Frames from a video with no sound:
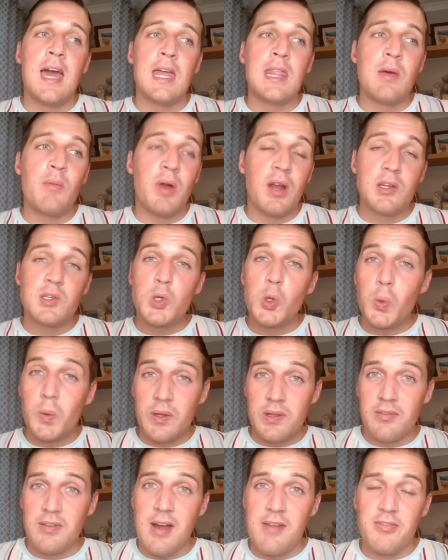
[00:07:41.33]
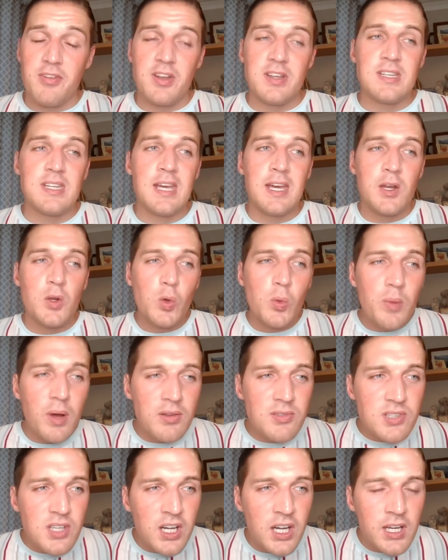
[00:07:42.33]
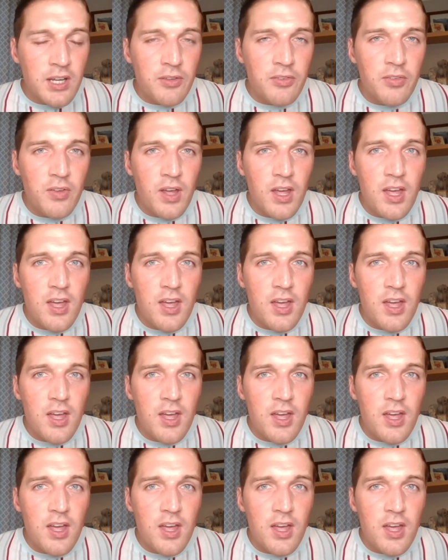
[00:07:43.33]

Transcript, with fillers: And then when I talk with the Reverend, it almost kind of